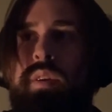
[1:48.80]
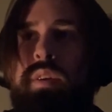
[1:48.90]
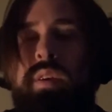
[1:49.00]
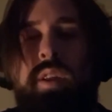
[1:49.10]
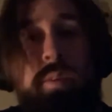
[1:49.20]

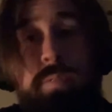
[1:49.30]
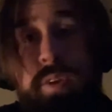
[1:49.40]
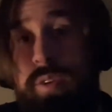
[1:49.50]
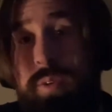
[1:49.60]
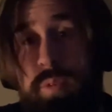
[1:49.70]
And I
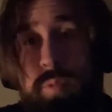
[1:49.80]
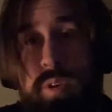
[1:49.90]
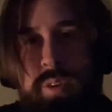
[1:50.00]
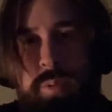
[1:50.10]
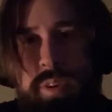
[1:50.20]
figured it would run
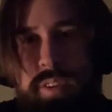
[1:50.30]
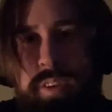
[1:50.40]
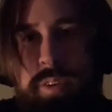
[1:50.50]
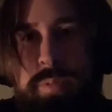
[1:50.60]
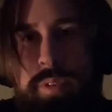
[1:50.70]
quickly
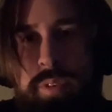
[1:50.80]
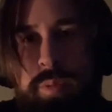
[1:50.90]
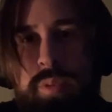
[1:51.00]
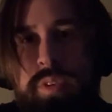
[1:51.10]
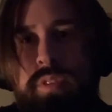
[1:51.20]
off into the
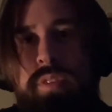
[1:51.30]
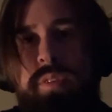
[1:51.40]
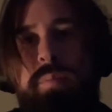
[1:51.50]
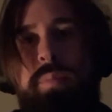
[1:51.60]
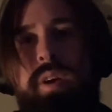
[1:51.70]
woods,
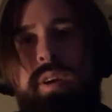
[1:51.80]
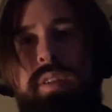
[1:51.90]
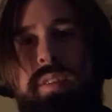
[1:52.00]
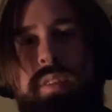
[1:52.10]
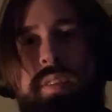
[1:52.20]
but
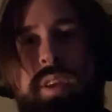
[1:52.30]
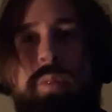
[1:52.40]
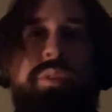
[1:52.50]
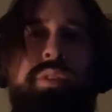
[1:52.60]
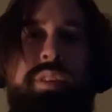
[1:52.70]
that
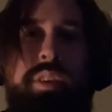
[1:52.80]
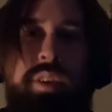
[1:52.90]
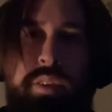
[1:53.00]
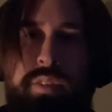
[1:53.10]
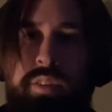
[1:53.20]
wasn't the
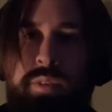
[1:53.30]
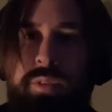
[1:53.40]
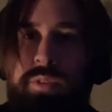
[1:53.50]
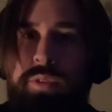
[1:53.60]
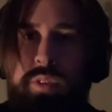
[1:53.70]
case. It just
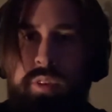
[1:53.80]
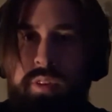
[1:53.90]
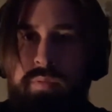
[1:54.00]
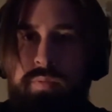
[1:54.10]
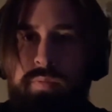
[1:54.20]
stood there.
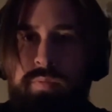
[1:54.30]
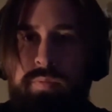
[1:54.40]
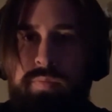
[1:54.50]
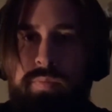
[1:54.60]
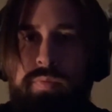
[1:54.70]

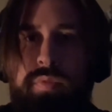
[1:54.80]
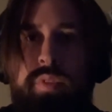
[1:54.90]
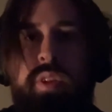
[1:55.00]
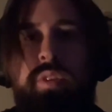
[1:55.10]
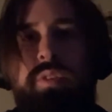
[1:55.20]

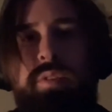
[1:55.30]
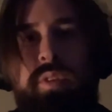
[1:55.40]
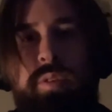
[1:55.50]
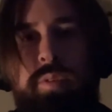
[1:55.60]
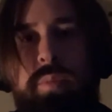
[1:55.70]
So I
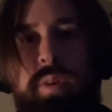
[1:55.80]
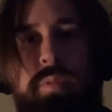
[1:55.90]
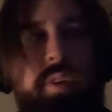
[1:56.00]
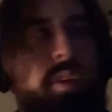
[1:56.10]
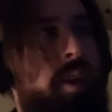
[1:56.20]
told my
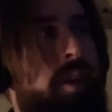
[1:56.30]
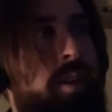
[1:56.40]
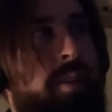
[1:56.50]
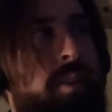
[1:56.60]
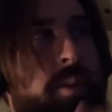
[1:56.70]
friend, hey,
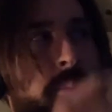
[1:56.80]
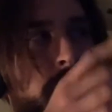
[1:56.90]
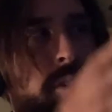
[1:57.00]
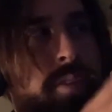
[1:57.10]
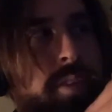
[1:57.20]
I'm
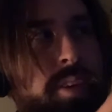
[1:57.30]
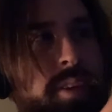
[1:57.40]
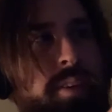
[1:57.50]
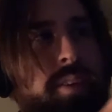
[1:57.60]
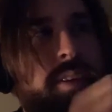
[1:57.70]
gonna see
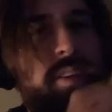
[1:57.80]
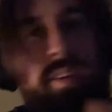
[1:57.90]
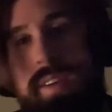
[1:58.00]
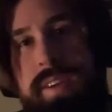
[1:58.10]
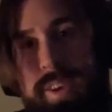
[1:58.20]

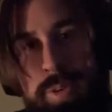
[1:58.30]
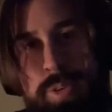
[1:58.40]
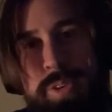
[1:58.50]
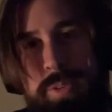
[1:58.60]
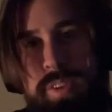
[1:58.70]
how
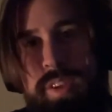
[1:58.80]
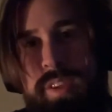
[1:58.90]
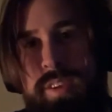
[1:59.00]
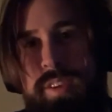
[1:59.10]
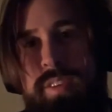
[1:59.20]
close I can get.